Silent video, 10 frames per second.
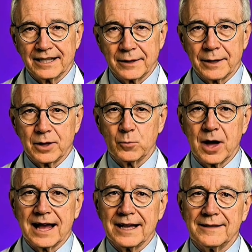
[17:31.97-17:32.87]

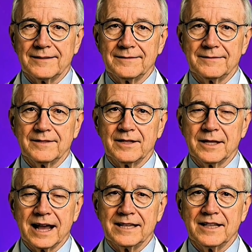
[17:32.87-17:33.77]
Avoid
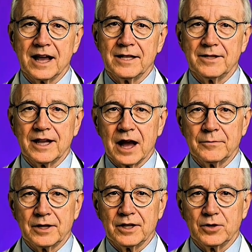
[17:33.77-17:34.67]
loading up
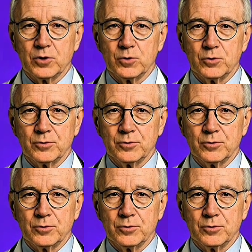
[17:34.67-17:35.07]
before bed.